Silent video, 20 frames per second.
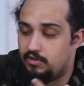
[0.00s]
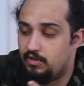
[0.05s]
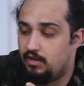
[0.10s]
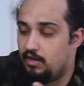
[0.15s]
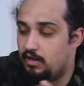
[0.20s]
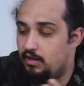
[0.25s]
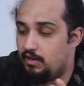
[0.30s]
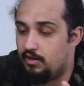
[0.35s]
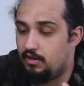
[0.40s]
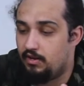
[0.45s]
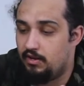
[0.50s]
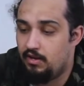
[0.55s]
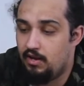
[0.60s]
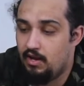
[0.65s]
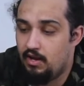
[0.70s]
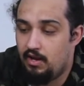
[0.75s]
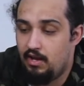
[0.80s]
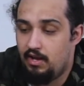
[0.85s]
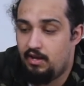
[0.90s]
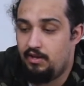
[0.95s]
And
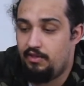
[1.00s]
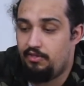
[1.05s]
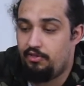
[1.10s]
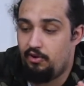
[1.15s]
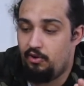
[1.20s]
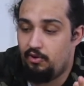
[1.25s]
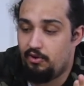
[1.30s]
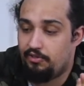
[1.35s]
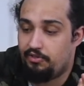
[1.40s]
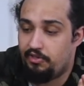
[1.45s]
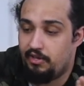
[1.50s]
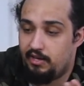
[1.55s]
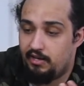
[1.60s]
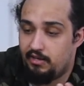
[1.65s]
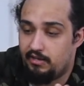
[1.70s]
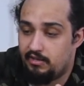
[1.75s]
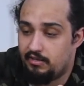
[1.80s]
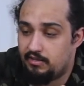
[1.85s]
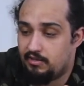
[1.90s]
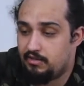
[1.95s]
the only thing
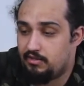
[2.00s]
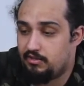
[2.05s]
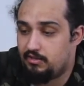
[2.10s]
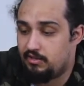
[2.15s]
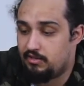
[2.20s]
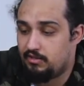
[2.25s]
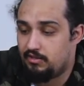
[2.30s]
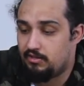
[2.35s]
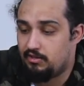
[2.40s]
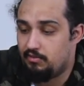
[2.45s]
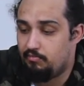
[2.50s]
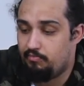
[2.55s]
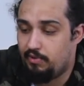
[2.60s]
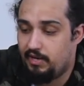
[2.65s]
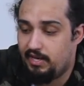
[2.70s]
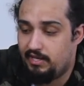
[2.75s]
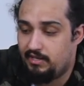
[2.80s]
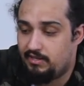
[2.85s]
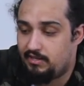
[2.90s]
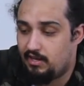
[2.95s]
is just the
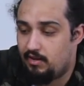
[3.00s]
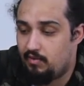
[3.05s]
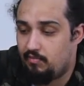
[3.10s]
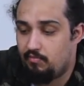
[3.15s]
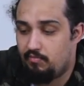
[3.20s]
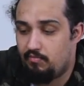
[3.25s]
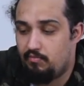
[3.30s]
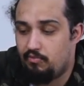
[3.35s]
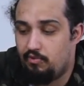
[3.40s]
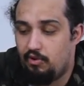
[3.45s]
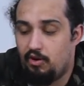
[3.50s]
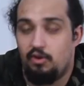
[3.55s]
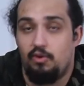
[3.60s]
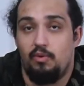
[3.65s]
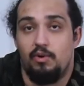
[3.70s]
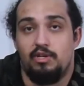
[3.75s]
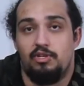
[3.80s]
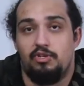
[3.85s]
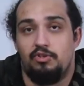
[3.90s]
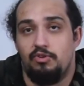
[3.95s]
base. I'm not
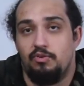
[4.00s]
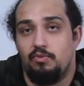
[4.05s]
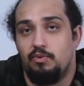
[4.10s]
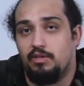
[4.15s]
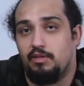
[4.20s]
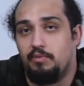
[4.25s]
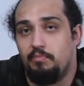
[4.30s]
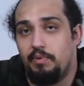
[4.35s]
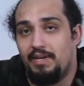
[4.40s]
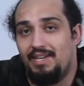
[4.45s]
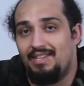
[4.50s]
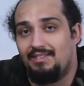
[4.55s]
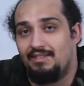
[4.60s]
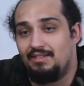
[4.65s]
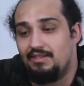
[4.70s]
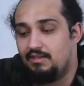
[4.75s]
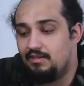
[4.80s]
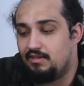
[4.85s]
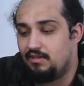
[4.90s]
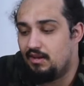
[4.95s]
quite sure what the base
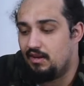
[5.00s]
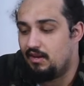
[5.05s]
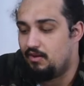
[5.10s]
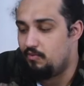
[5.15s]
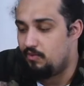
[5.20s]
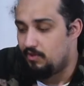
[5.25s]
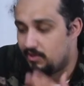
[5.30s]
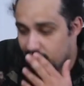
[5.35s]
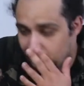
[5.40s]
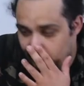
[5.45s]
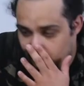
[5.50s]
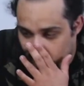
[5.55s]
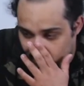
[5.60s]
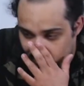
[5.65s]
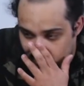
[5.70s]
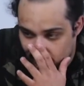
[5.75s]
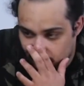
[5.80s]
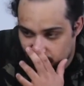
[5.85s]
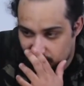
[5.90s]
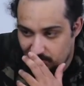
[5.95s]
is, like what it's
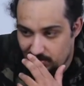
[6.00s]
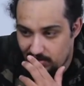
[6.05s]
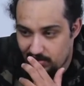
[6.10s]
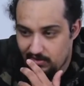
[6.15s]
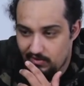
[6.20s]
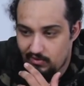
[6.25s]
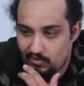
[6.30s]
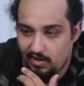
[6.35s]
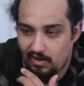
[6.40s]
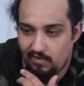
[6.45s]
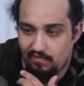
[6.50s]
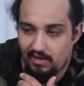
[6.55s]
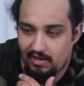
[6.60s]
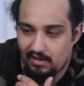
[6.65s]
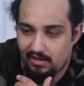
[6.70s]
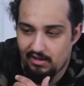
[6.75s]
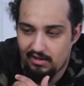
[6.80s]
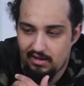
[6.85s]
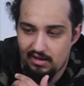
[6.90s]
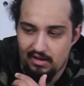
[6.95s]
supposed to be. You have
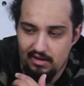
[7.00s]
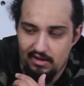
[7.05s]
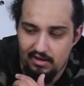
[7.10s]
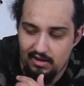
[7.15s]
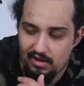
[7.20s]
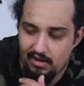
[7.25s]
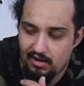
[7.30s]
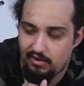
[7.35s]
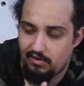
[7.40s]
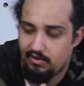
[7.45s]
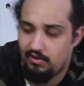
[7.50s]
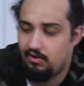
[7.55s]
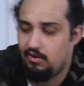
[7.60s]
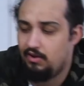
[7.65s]
like a gun, and